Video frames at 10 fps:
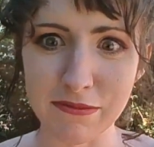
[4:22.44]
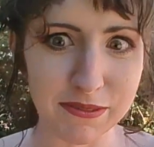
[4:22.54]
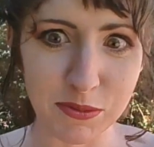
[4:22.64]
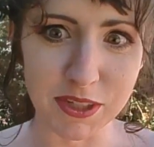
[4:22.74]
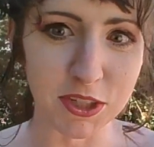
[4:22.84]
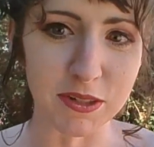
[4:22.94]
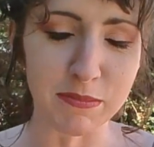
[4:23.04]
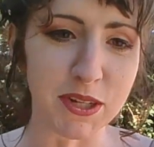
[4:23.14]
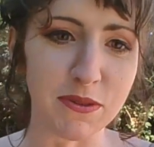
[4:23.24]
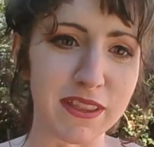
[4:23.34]
we shouldn't
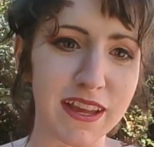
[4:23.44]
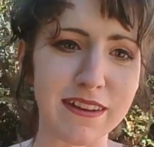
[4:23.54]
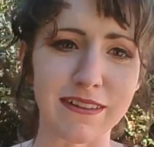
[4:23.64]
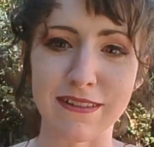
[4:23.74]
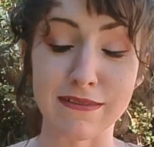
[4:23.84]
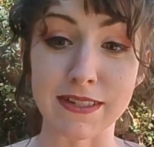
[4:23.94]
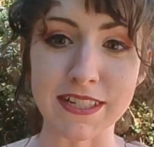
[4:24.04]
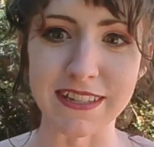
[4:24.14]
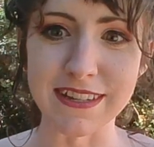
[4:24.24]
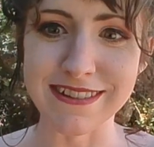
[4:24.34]
be doing that,
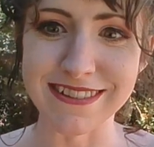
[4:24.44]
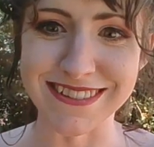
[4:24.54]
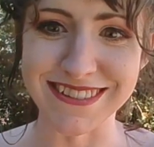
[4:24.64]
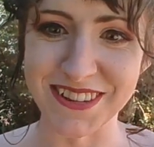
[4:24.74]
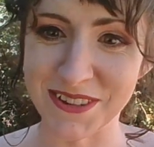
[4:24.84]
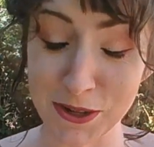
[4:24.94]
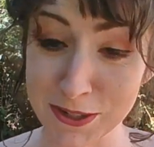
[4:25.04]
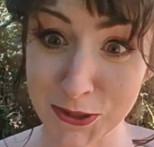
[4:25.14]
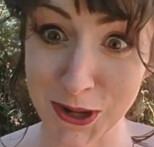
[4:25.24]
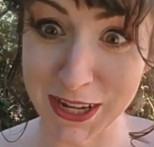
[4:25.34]
obviously.
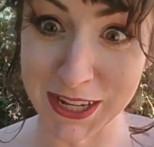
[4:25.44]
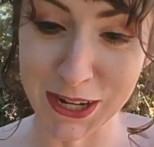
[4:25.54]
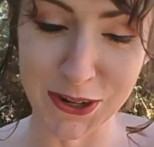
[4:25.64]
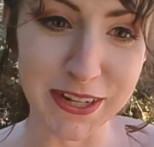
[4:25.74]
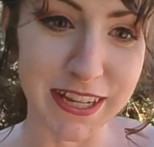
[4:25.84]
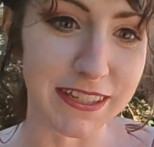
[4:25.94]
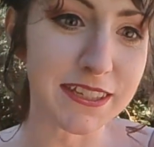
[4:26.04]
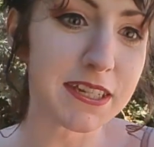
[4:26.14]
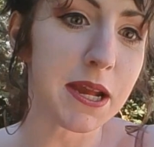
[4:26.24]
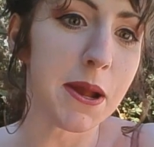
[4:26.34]
Also, not hitting our
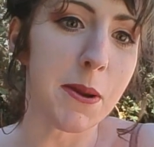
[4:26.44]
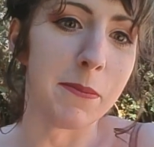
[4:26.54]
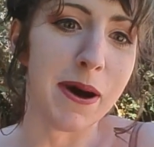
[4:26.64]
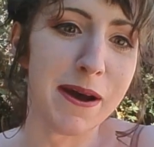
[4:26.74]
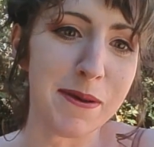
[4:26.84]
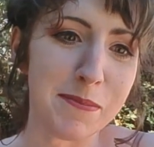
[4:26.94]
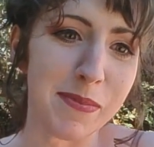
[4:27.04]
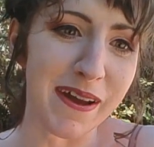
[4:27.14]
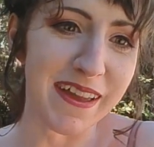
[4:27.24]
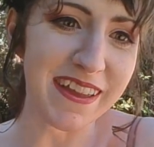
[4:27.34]
kids.
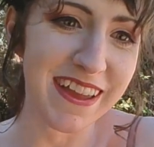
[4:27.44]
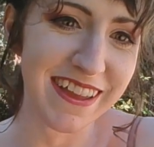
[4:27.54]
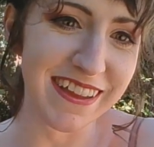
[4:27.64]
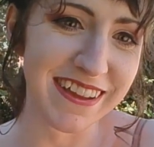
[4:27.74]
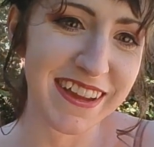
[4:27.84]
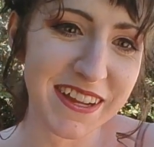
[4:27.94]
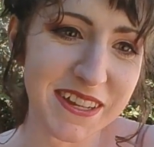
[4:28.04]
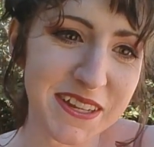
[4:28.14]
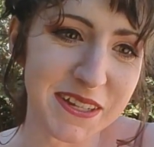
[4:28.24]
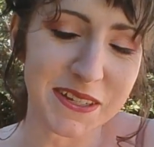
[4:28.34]
But
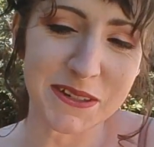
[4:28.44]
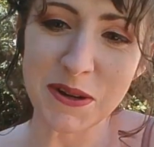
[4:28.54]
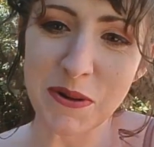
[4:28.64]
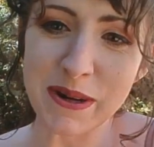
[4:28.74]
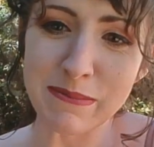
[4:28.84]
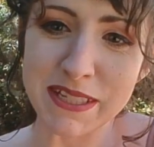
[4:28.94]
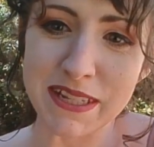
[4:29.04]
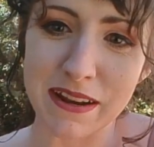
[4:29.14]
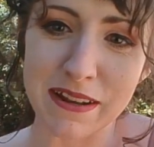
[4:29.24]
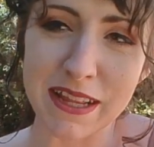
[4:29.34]
you know what I'm
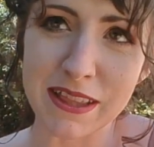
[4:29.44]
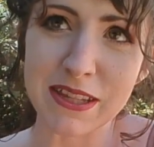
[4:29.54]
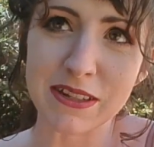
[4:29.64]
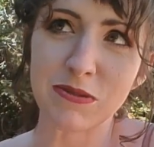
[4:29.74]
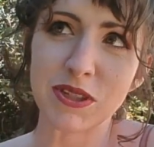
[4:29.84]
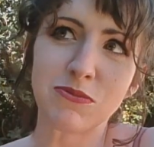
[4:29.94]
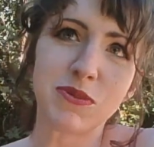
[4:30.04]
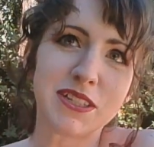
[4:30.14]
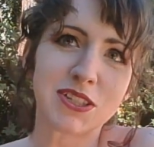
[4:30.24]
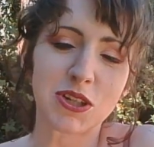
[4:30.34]
saying? Like, that
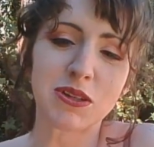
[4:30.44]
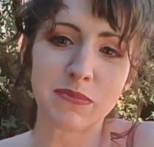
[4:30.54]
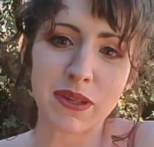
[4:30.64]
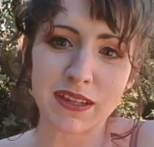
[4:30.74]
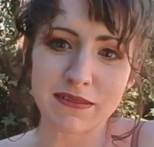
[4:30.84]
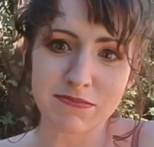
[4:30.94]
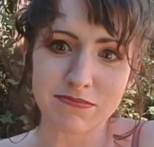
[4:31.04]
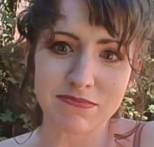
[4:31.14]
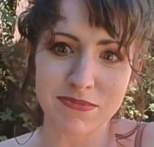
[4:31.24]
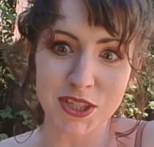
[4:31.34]
we shouldn't be
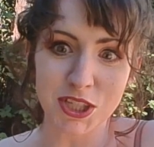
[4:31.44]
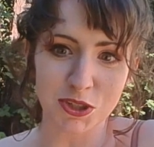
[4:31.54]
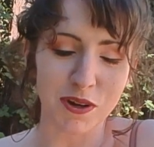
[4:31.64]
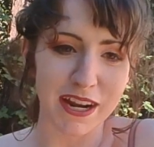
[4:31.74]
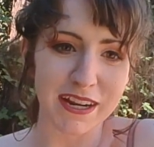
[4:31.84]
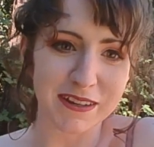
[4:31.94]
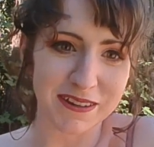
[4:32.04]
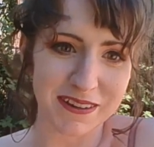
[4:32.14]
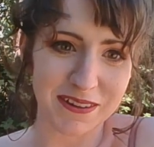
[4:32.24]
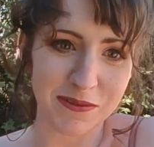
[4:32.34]
strict
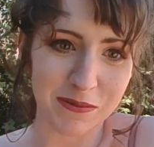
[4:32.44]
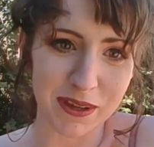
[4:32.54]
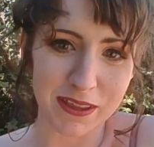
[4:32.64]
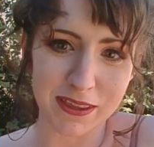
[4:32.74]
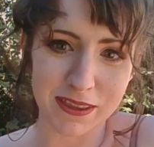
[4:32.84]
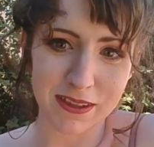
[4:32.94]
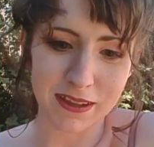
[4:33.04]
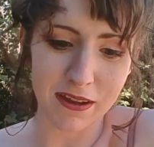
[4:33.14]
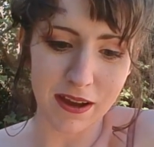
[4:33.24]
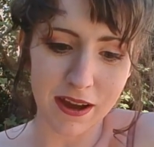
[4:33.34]
with
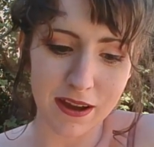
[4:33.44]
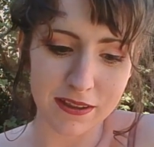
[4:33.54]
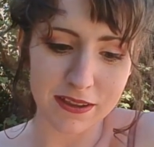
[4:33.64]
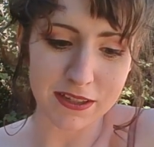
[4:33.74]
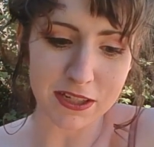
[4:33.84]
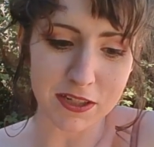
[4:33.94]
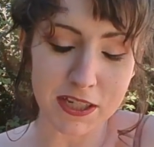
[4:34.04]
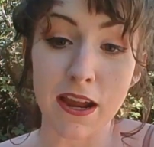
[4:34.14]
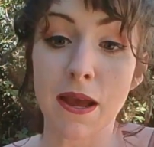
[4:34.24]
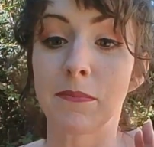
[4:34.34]
the gender
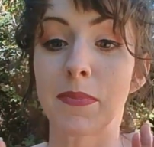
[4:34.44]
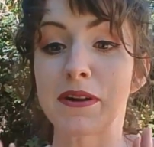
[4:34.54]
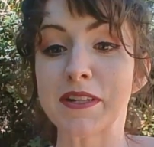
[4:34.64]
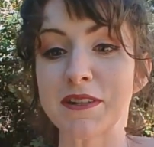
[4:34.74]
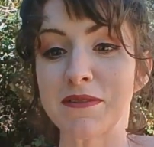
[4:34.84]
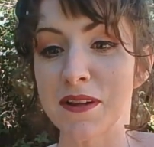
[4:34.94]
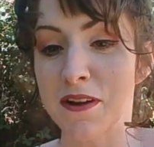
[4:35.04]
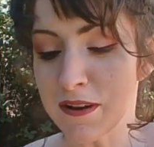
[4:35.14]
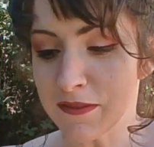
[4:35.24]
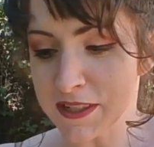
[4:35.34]
stereotype. But also, on the
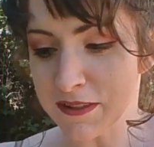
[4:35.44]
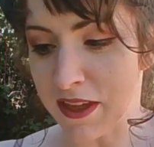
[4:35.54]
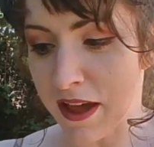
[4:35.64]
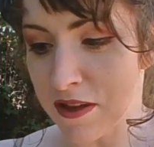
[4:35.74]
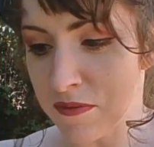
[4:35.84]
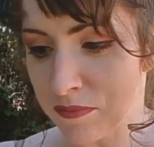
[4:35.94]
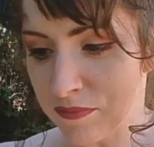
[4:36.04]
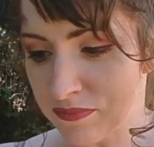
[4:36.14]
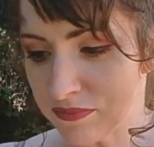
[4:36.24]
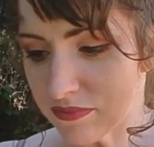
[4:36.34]
converse of that,
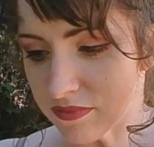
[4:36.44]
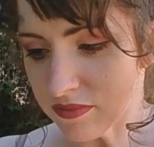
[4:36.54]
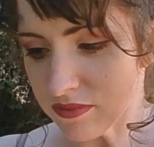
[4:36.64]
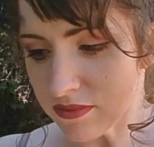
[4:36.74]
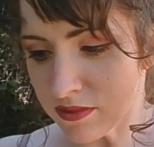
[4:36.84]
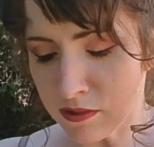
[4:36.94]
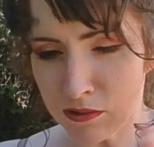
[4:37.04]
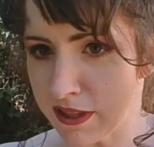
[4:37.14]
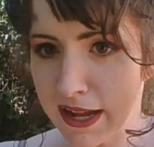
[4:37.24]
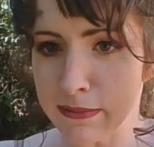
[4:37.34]
or
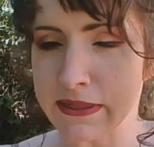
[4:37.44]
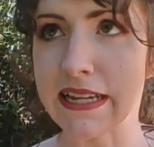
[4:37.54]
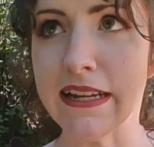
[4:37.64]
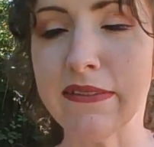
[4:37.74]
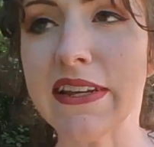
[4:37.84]
the opposite end of